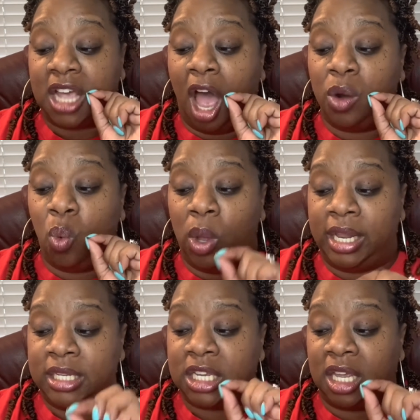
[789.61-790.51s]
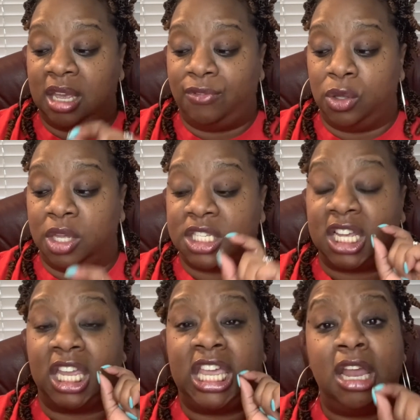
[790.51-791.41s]
unwilling to give you the
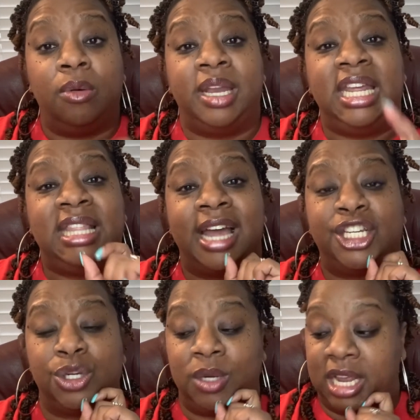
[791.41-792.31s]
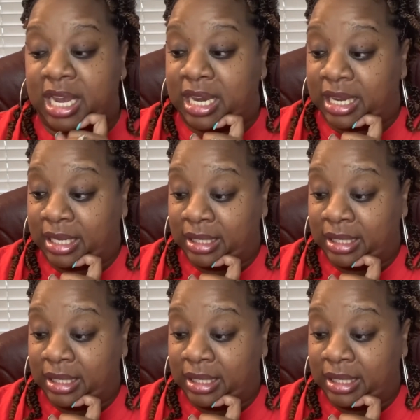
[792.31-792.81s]
security that you need.